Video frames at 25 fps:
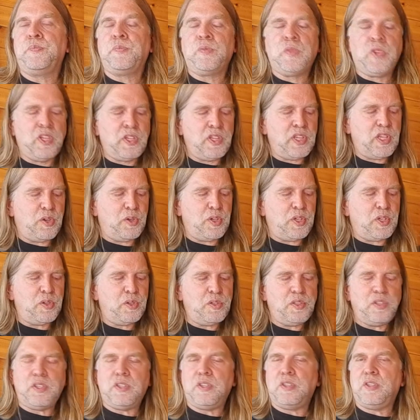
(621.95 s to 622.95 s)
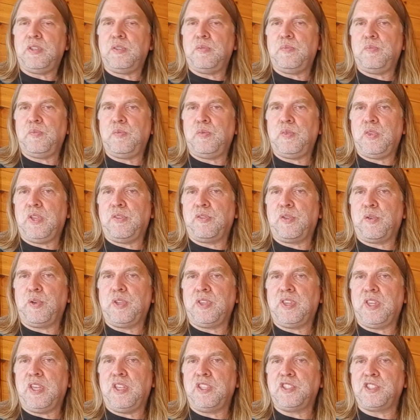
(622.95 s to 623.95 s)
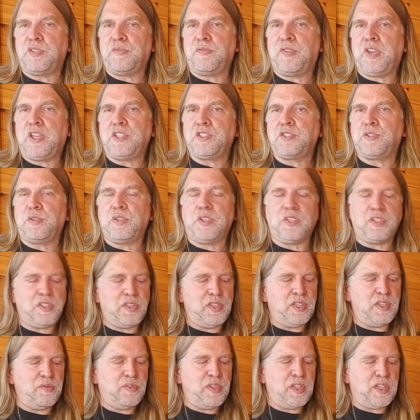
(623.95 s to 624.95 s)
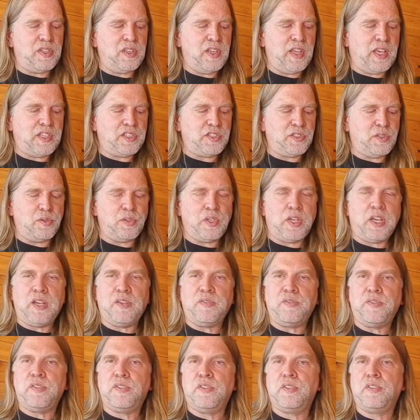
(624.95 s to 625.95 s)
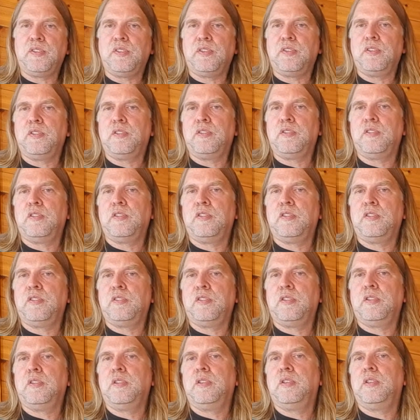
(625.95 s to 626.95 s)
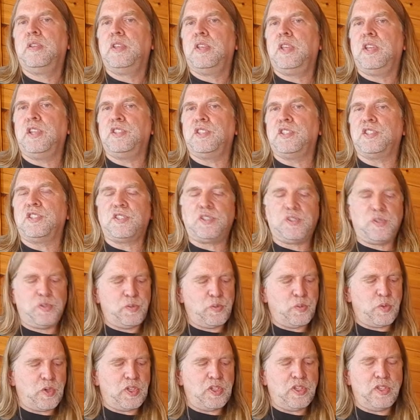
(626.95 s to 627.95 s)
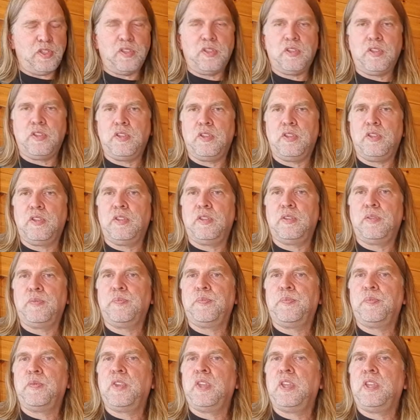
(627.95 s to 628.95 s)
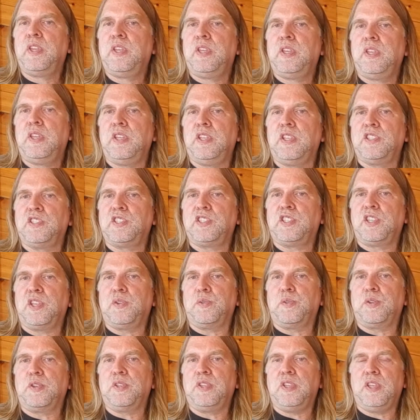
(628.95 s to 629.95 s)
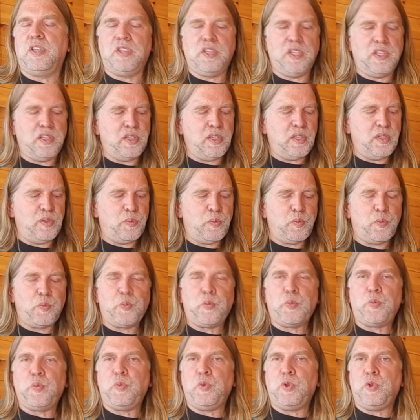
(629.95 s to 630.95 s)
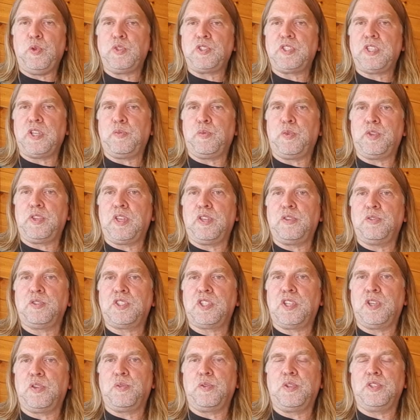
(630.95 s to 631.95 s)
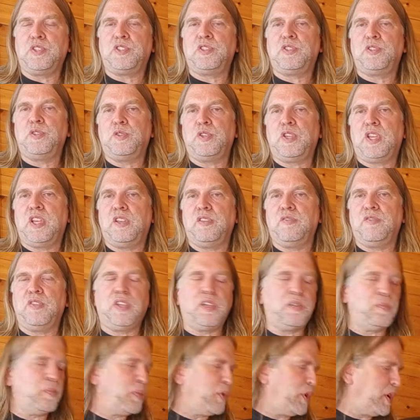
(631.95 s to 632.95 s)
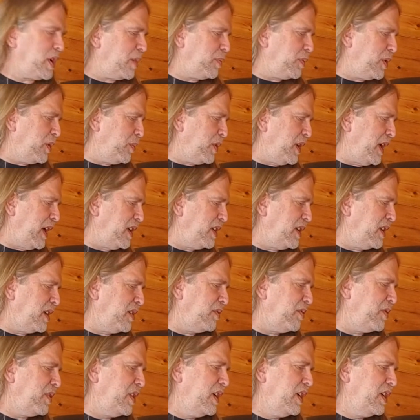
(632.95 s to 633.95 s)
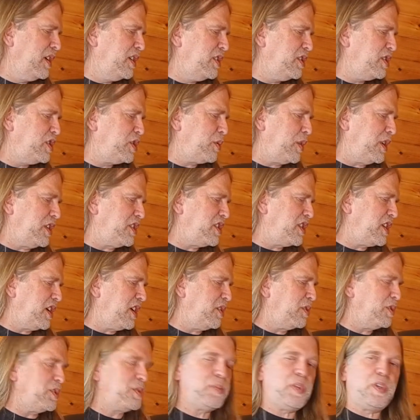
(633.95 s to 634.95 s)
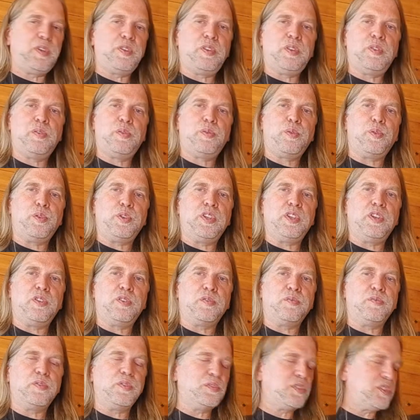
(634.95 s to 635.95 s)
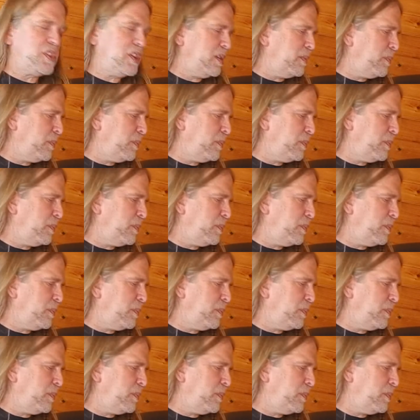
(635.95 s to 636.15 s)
Now I could, if I want that as a faster lick, leave that last note off and just run it as a scale run, and then use that with other scale runs to kind of begin break up the monotony of straight scales by throwing the intervals in.